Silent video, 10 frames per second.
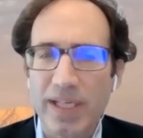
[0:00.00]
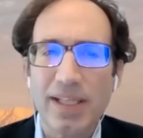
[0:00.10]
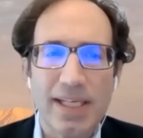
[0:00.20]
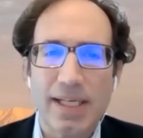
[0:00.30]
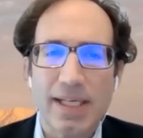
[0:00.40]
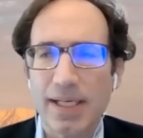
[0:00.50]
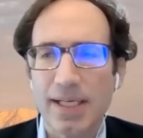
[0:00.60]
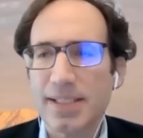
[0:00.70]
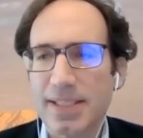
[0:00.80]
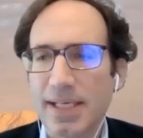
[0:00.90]
really,
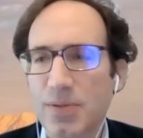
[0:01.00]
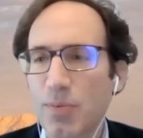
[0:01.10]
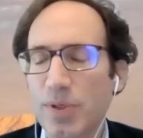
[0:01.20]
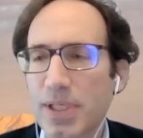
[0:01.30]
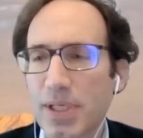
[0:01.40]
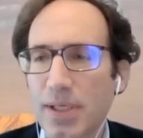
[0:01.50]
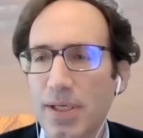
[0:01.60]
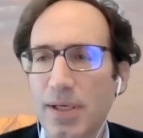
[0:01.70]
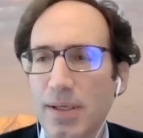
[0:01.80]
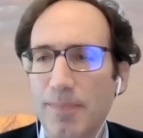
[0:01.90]
in a sense, was
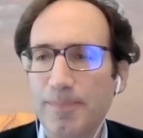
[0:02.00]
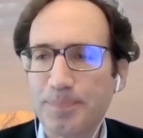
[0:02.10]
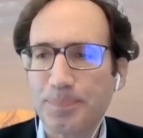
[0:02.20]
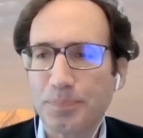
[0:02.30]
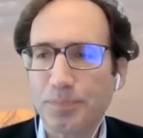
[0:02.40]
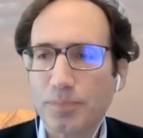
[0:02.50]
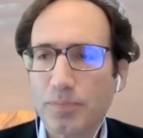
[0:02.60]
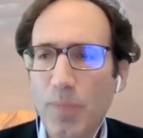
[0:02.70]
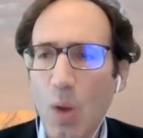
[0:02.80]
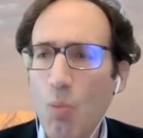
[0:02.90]

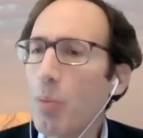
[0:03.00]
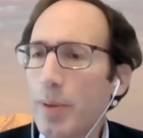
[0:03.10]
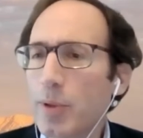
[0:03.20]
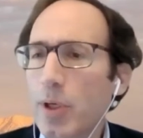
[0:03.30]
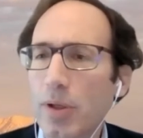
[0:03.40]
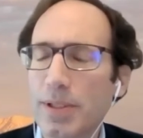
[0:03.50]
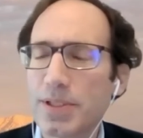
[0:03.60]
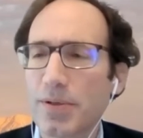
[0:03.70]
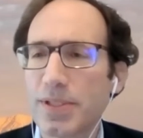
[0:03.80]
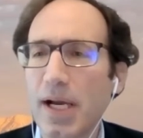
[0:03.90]
what we would call in
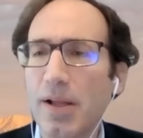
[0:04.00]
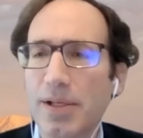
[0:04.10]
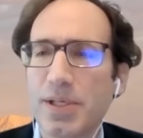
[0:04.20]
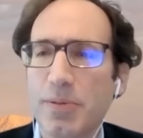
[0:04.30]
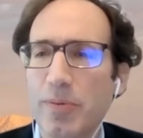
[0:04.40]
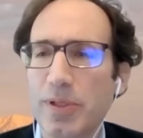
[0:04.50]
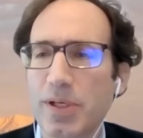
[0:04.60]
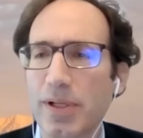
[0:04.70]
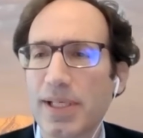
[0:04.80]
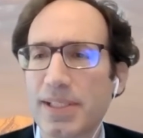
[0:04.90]
sociology, we would
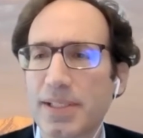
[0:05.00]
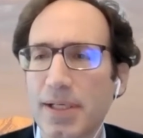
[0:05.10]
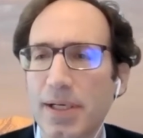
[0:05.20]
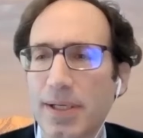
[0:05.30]
call this,